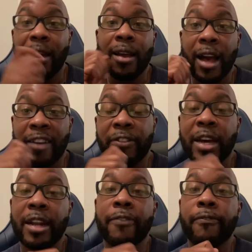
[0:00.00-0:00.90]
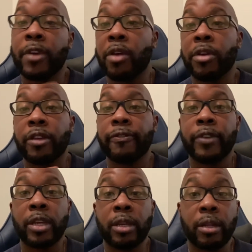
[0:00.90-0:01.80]
I find that very
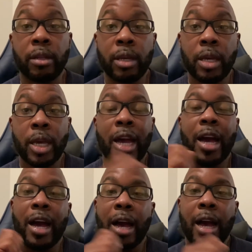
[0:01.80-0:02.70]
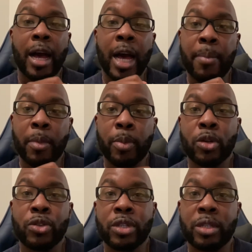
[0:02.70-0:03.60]
convenient. I'm a
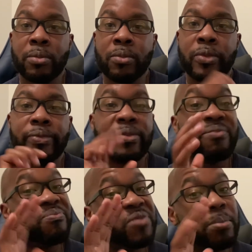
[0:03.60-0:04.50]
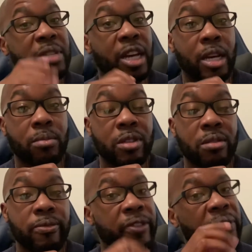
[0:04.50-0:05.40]
person sometimes
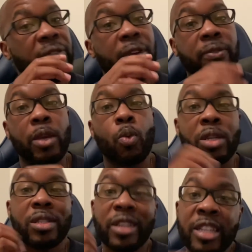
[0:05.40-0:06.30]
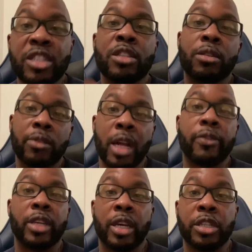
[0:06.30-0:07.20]
50-50 wants instant
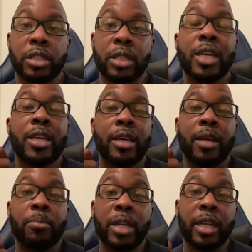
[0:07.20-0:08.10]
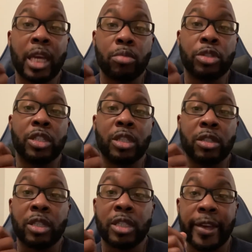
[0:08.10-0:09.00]
gratification, and being able to
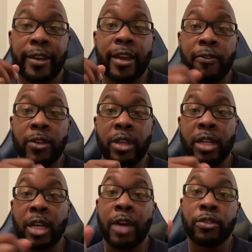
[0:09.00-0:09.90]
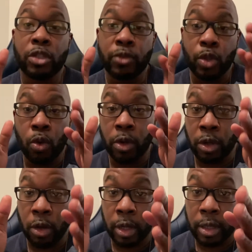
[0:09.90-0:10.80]
literally take everything I've just recorded
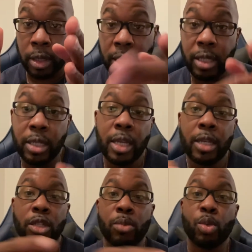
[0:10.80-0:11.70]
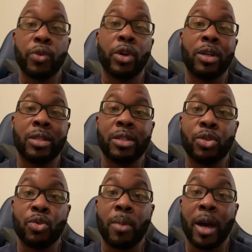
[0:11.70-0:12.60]
on this to move it onto
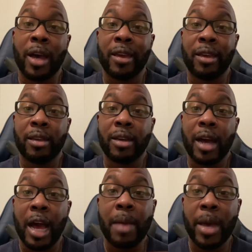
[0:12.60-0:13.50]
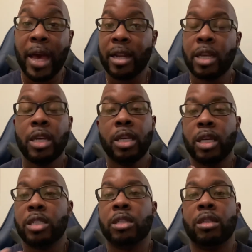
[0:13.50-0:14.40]
my iPad
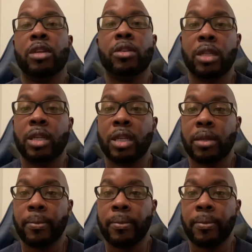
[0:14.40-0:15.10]
is literally